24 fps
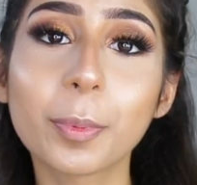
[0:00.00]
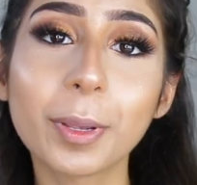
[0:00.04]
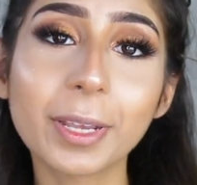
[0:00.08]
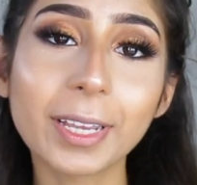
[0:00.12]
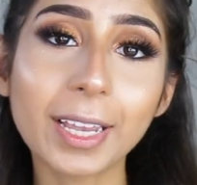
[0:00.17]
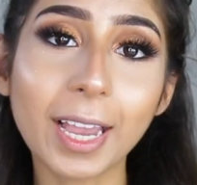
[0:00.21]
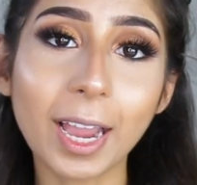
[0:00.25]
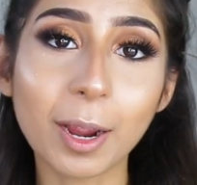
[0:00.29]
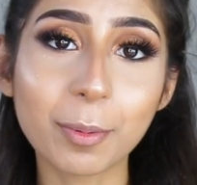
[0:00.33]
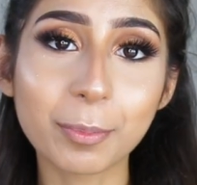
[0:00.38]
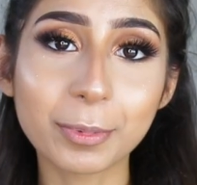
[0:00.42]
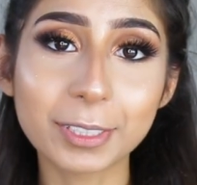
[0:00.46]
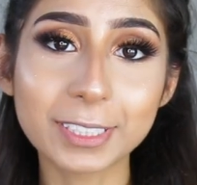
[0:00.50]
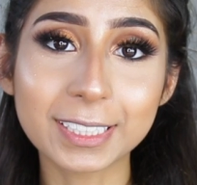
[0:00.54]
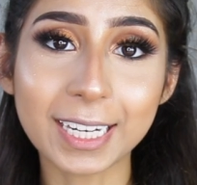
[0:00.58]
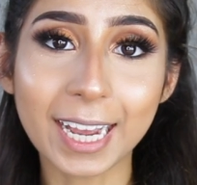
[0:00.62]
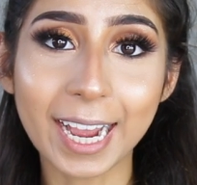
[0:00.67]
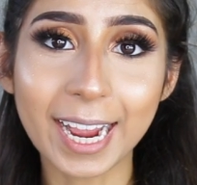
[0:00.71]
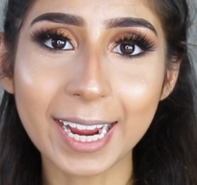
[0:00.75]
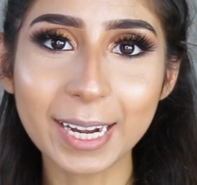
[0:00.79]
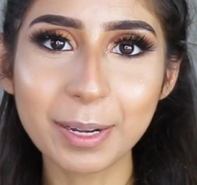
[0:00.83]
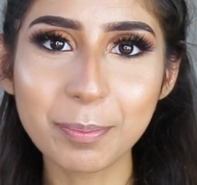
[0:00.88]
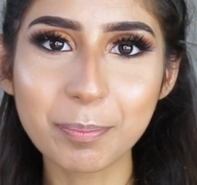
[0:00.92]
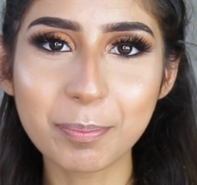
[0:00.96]
my camera
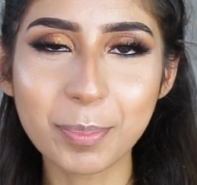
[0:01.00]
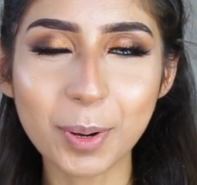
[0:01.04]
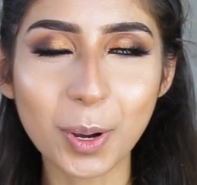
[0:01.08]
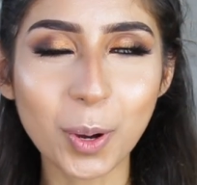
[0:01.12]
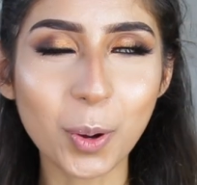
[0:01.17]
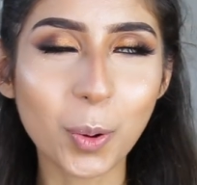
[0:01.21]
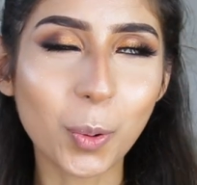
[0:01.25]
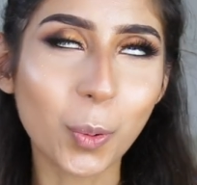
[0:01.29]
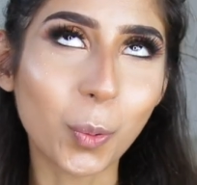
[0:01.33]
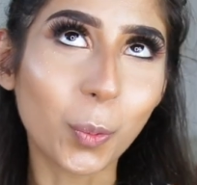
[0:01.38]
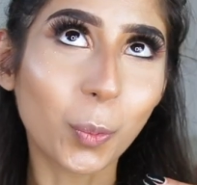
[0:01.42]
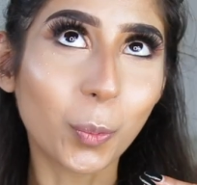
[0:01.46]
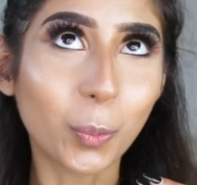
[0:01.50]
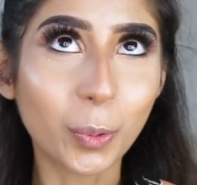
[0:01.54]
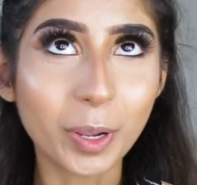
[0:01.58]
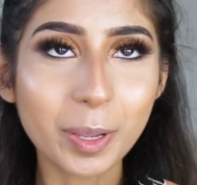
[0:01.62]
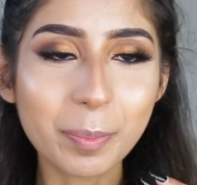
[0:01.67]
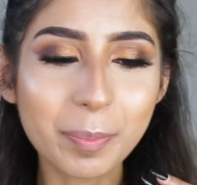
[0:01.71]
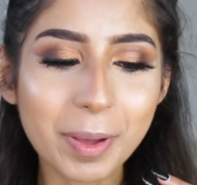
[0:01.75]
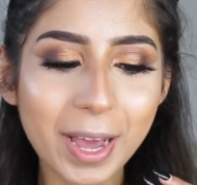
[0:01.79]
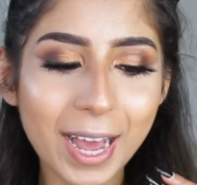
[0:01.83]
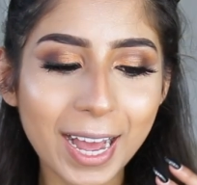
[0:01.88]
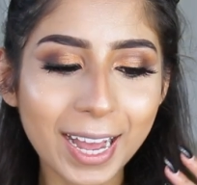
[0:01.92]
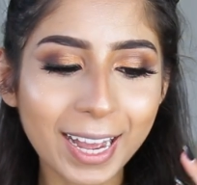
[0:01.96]
died, but
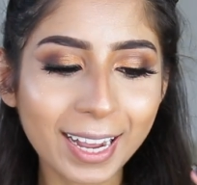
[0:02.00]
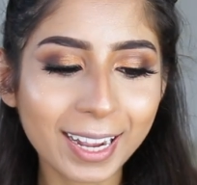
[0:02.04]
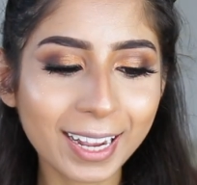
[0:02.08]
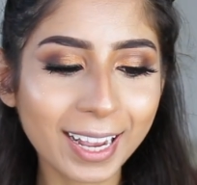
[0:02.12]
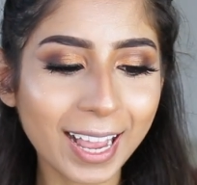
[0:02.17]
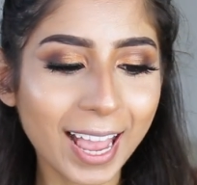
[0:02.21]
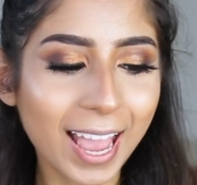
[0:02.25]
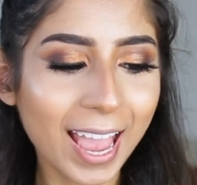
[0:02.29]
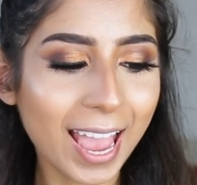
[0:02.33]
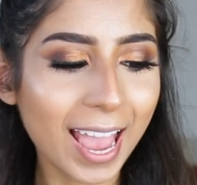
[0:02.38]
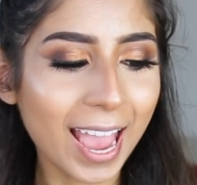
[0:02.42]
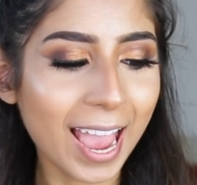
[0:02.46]
we're back,